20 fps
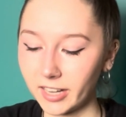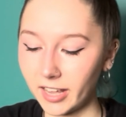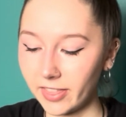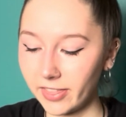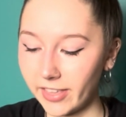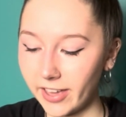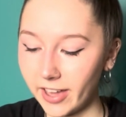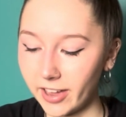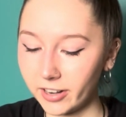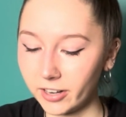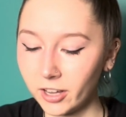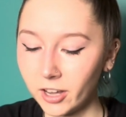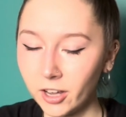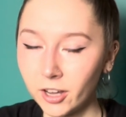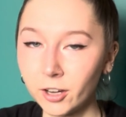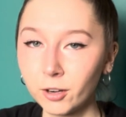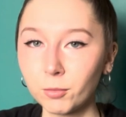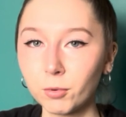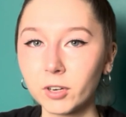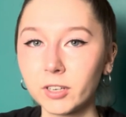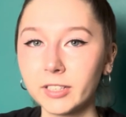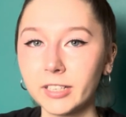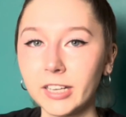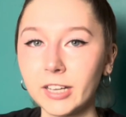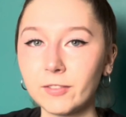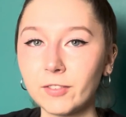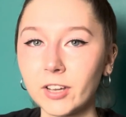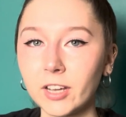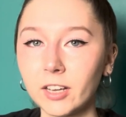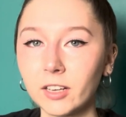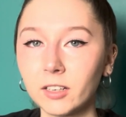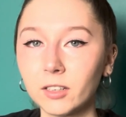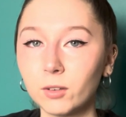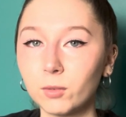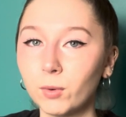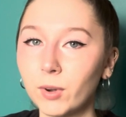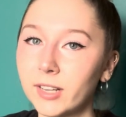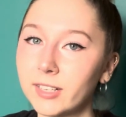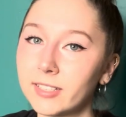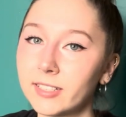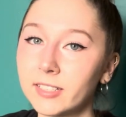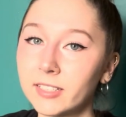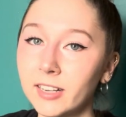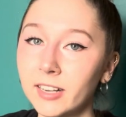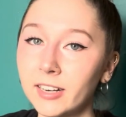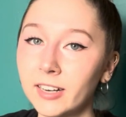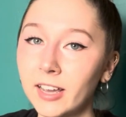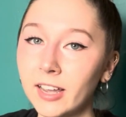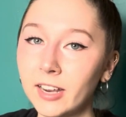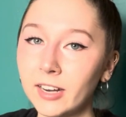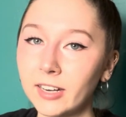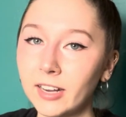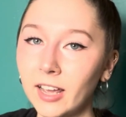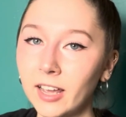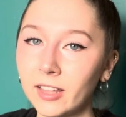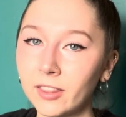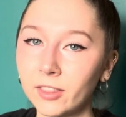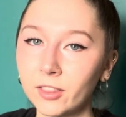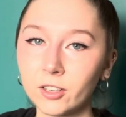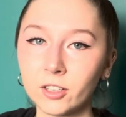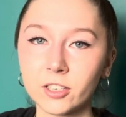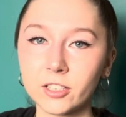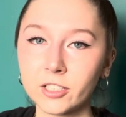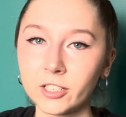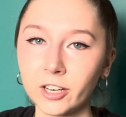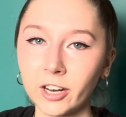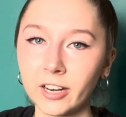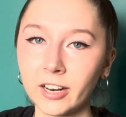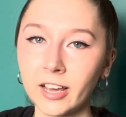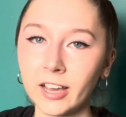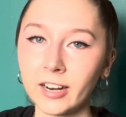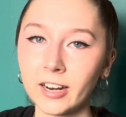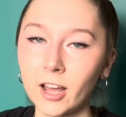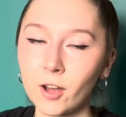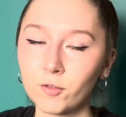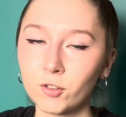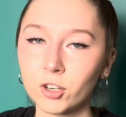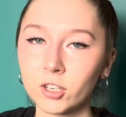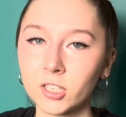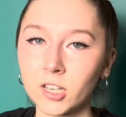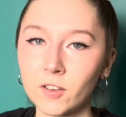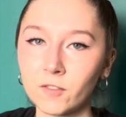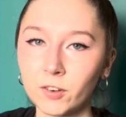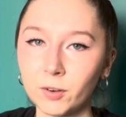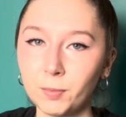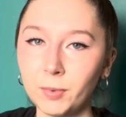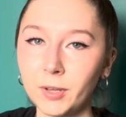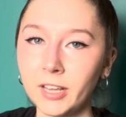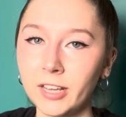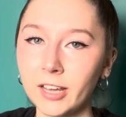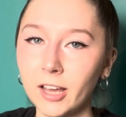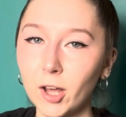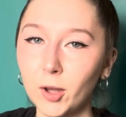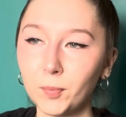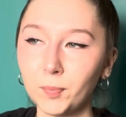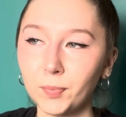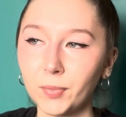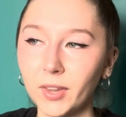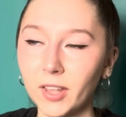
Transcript: and then we're leaving Wednesday night and Thursday night after 7 p.m.